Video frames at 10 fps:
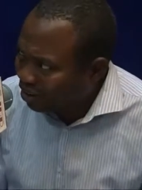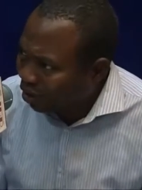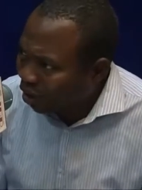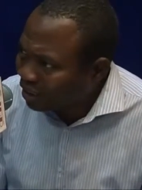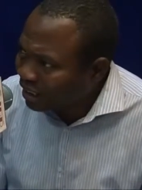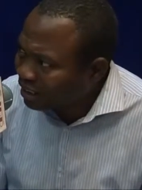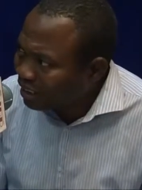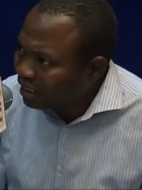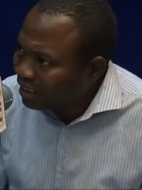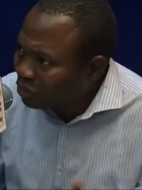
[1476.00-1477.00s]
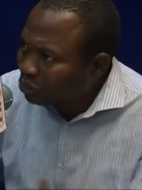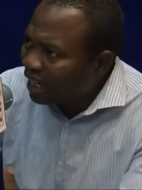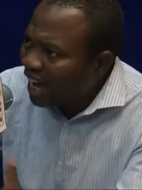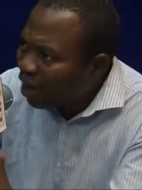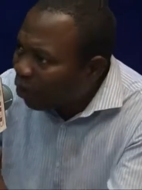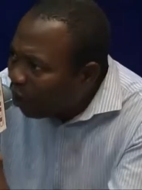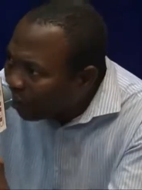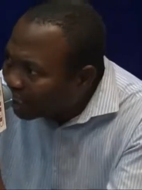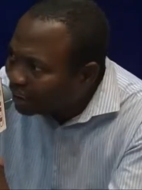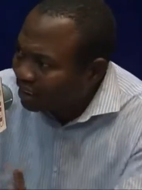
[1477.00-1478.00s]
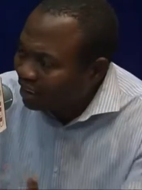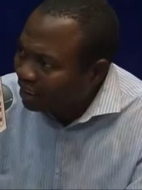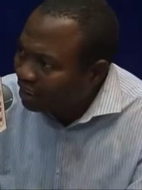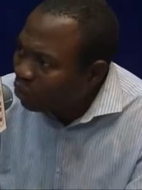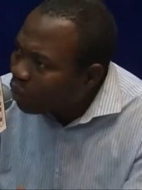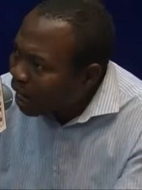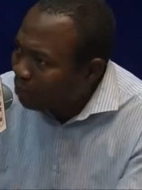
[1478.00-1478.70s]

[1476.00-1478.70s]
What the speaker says: on it. This will encourage local